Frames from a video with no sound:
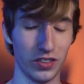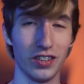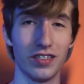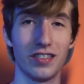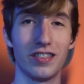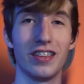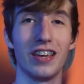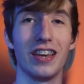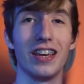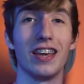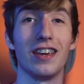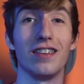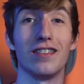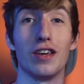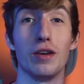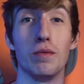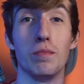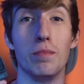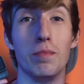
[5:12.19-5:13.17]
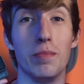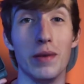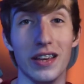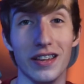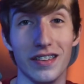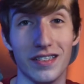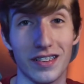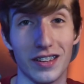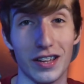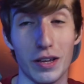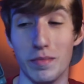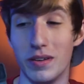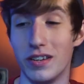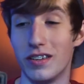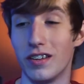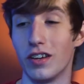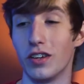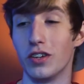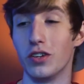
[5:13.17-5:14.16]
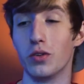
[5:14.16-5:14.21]
This thing is a beast, let me
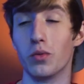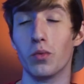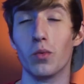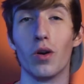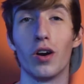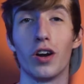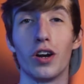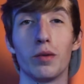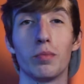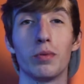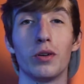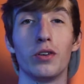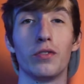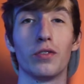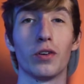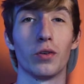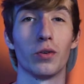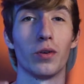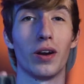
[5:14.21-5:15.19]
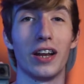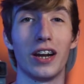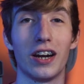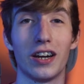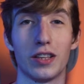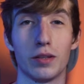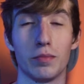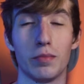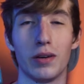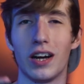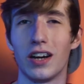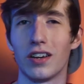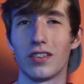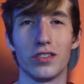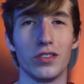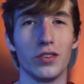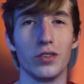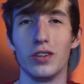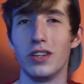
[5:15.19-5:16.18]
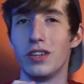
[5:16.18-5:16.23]
tell you. Waterproof right out of the box,
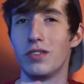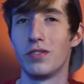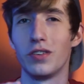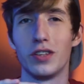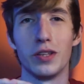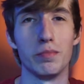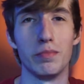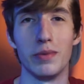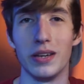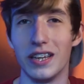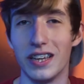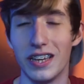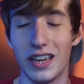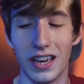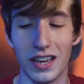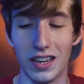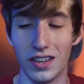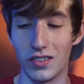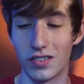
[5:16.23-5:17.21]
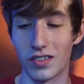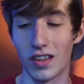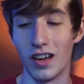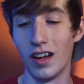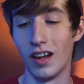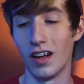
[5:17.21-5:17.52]
no need for the big case.